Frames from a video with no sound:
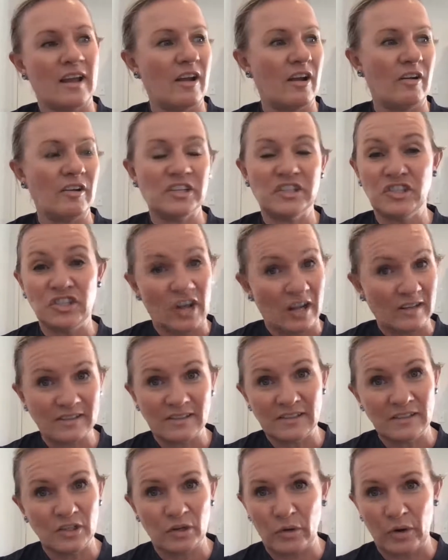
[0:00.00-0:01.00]
are
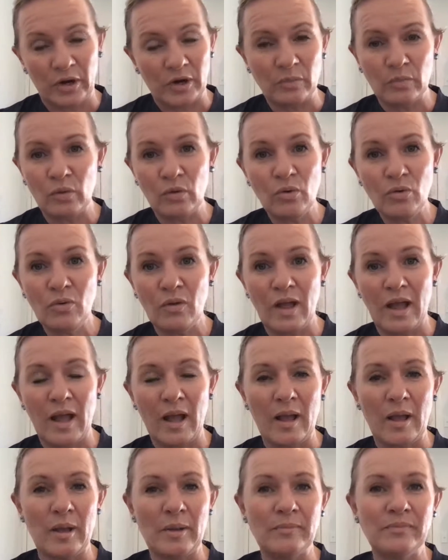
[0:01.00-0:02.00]
just incredible.
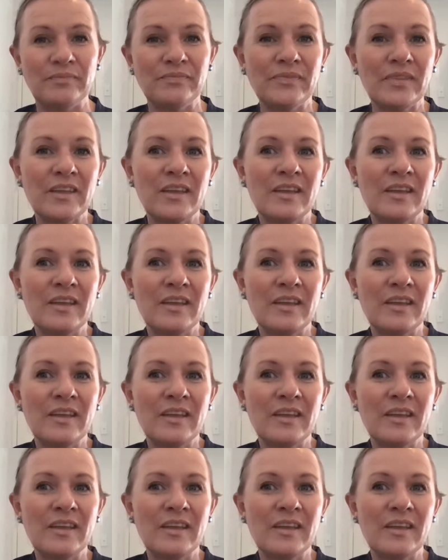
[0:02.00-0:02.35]
Or